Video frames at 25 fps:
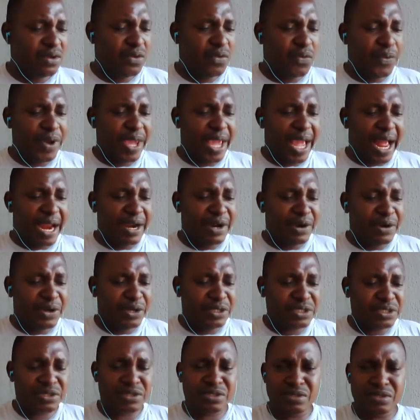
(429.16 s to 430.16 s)
we are
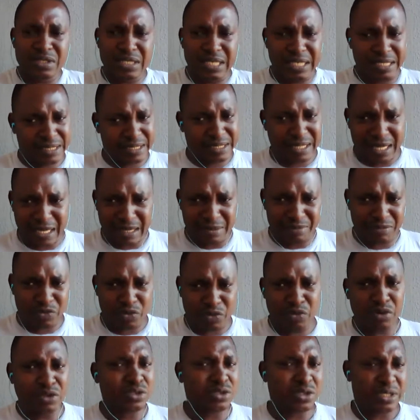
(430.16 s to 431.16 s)
not the same. We
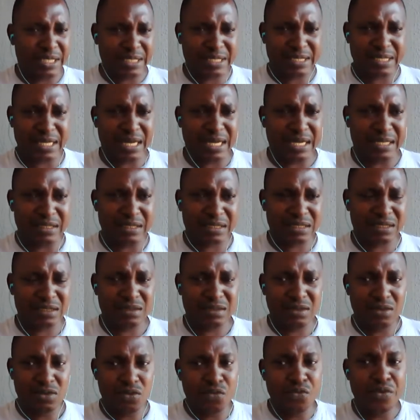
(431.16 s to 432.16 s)
want to understand.
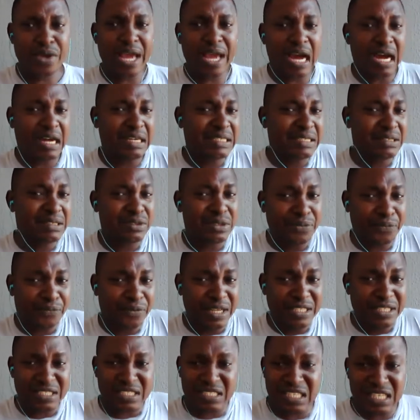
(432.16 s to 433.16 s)
We are
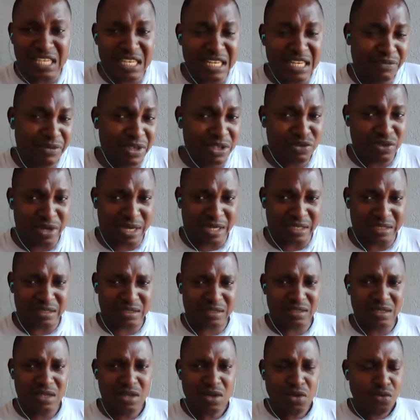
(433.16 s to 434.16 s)
different
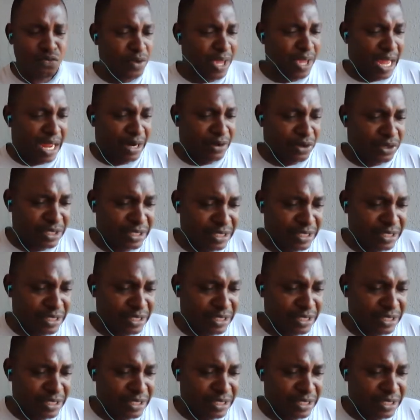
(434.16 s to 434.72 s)
individuals. We are not